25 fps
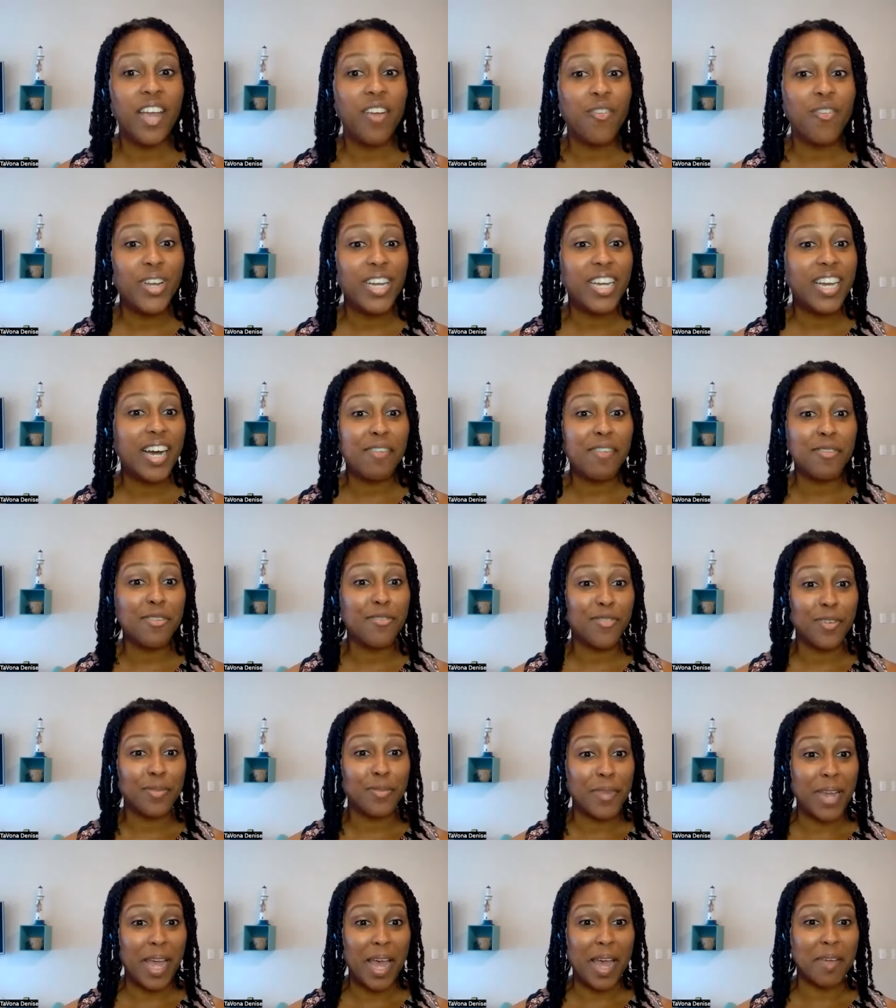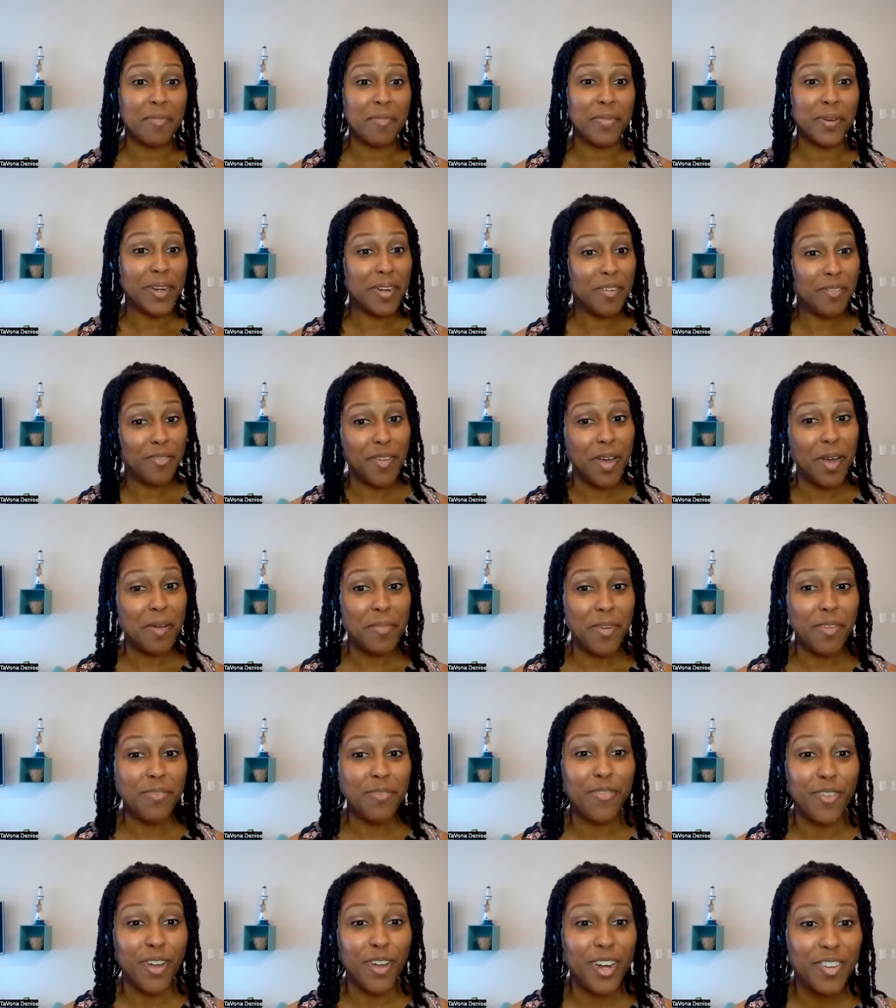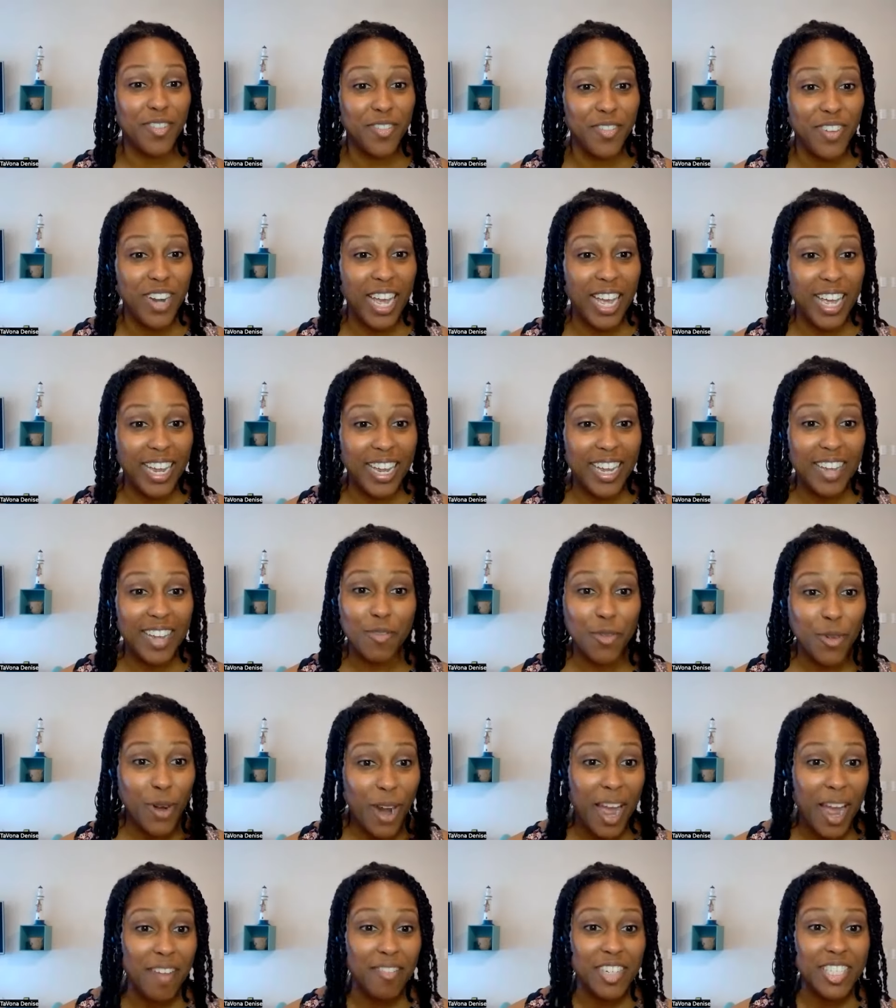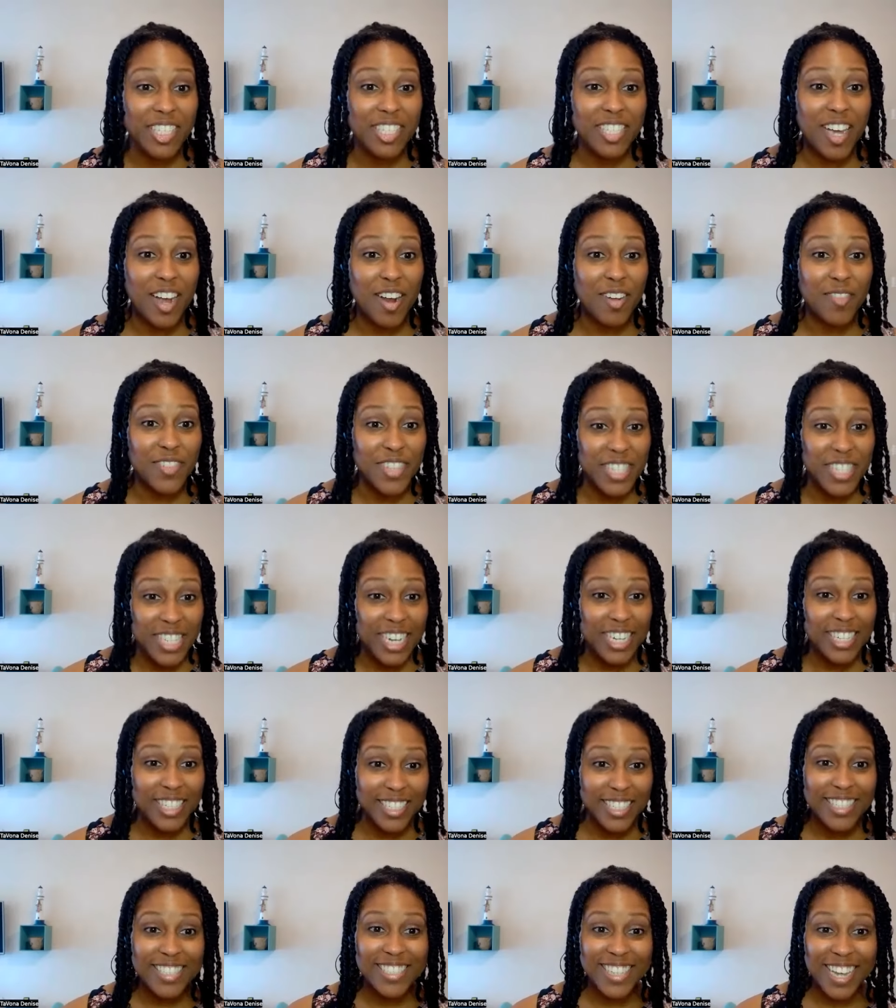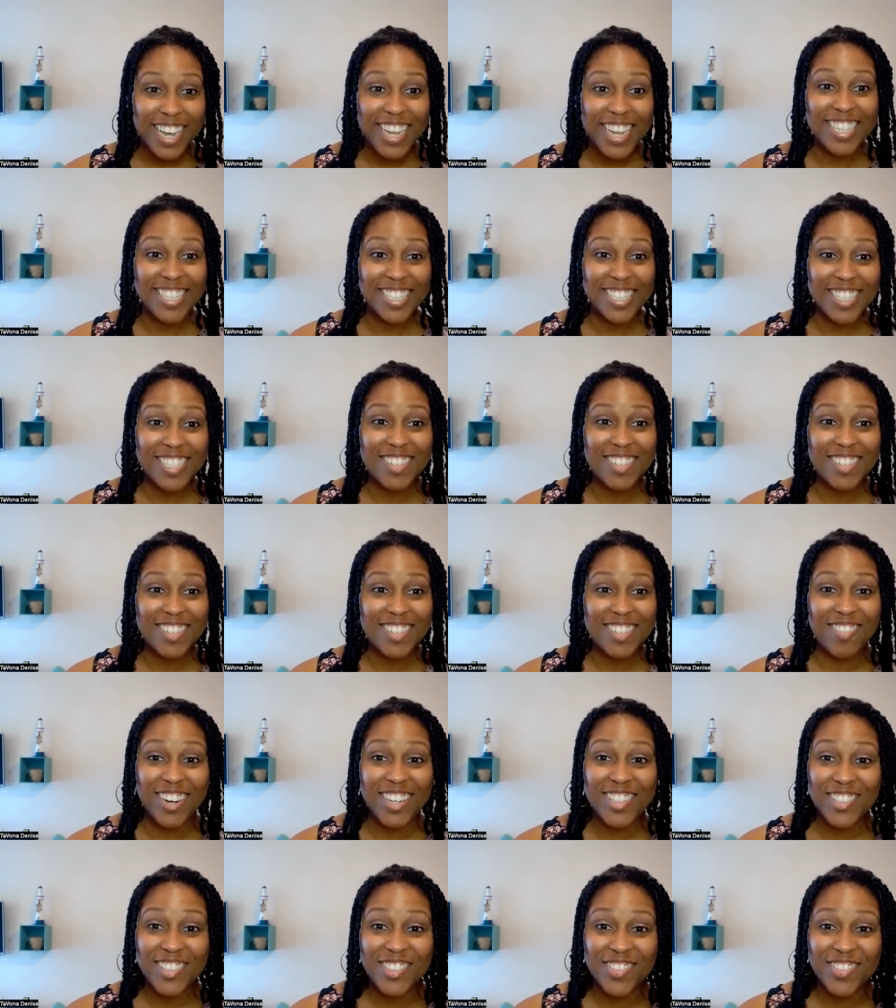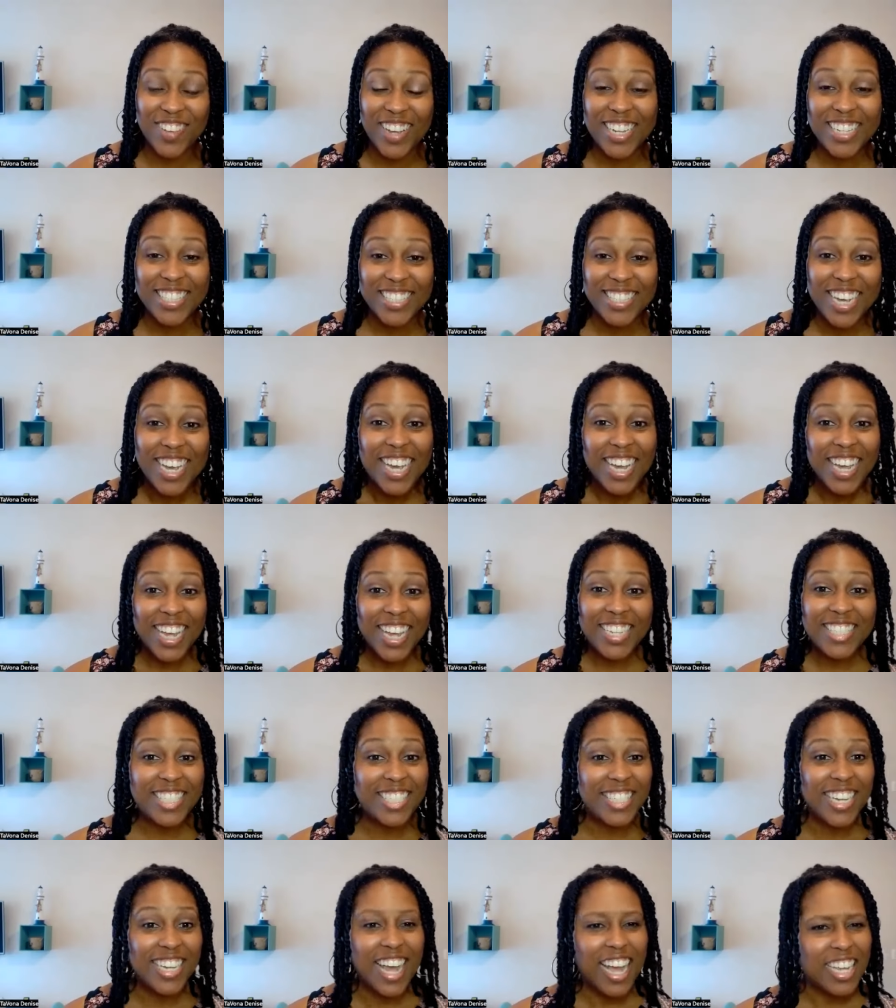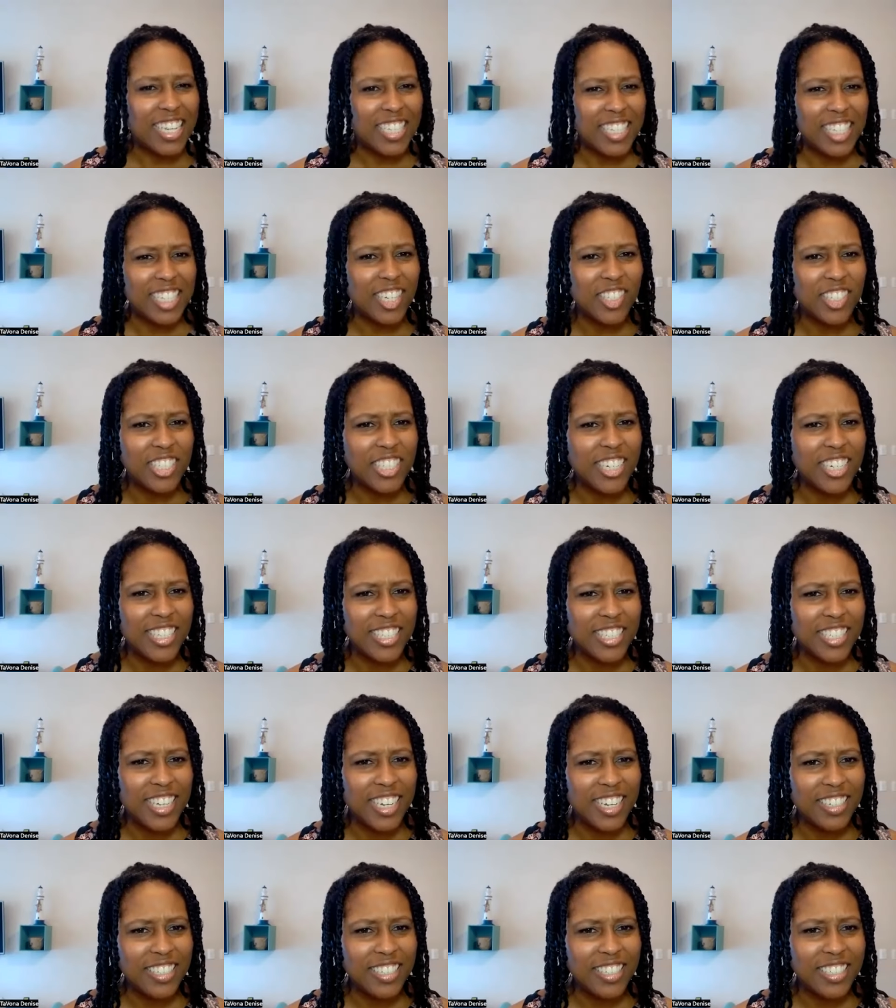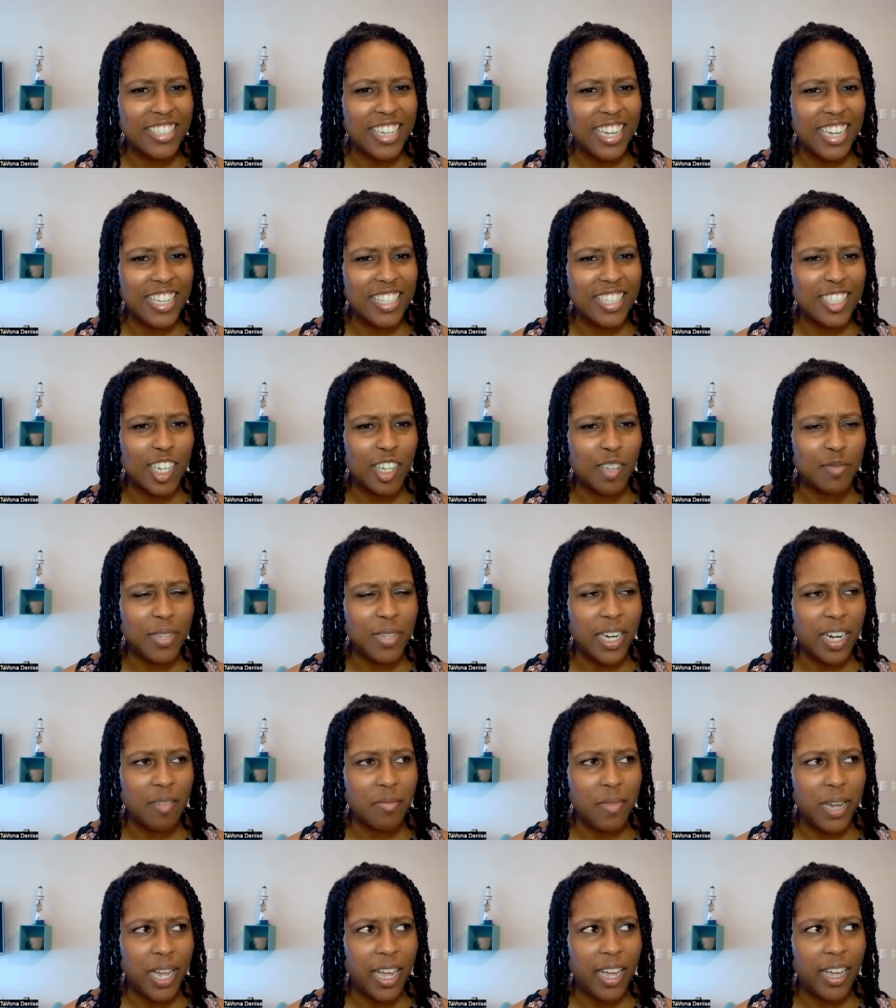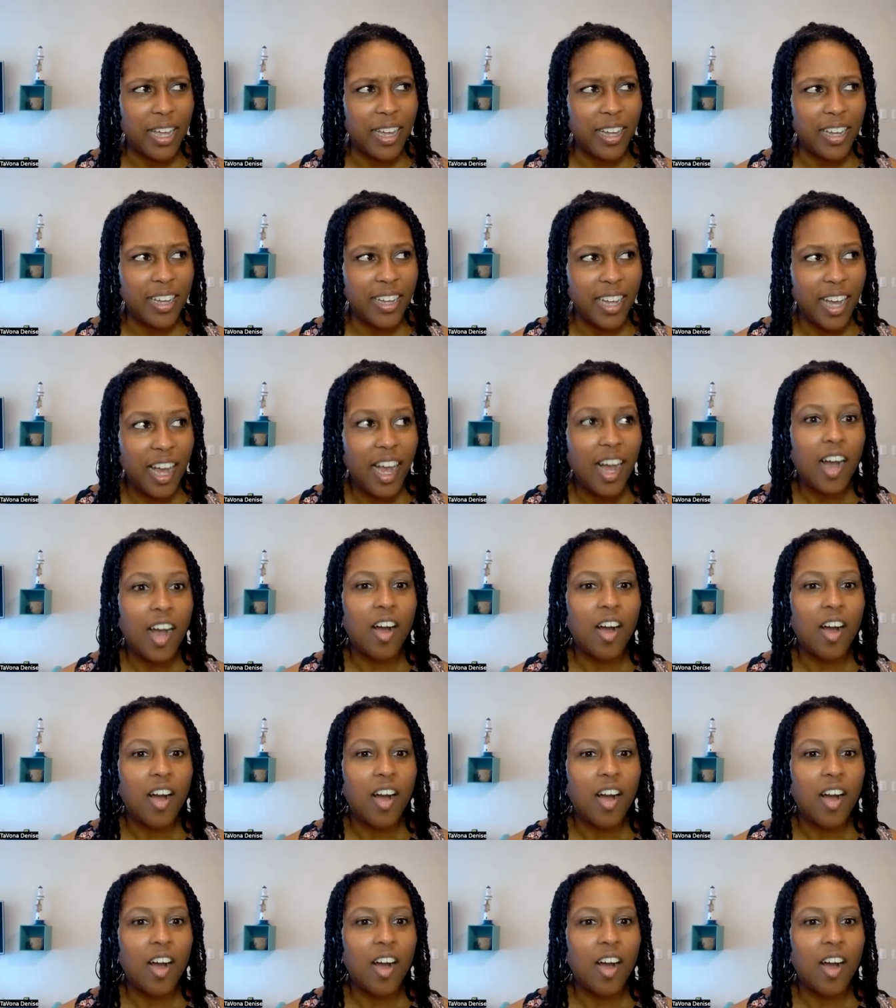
can't recover from that. But if no. I'm in front of like if we're having this conversation because I can see Rachael's face and she I can tell she doesn't understand something, I'm like,